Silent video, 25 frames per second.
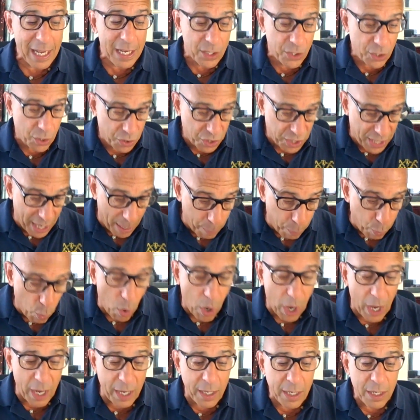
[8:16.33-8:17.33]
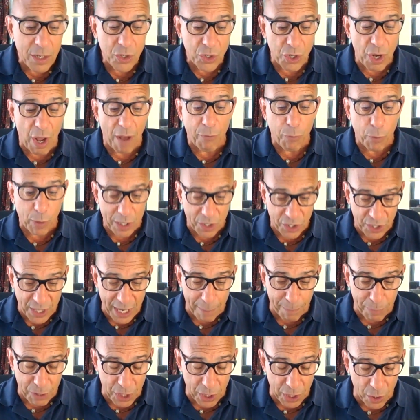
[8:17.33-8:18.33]
So step one, software.
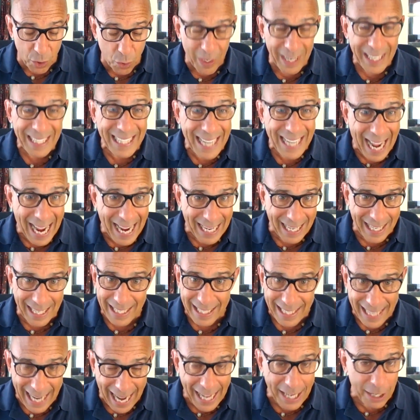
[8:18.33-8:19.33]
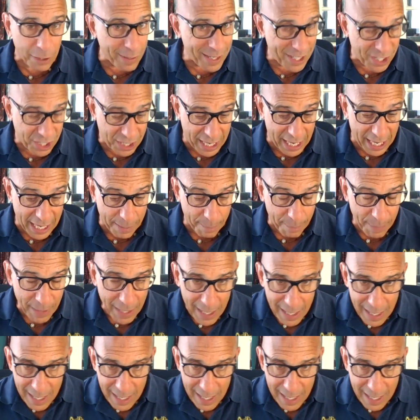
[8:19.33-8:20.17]
Step two, data. Data is key.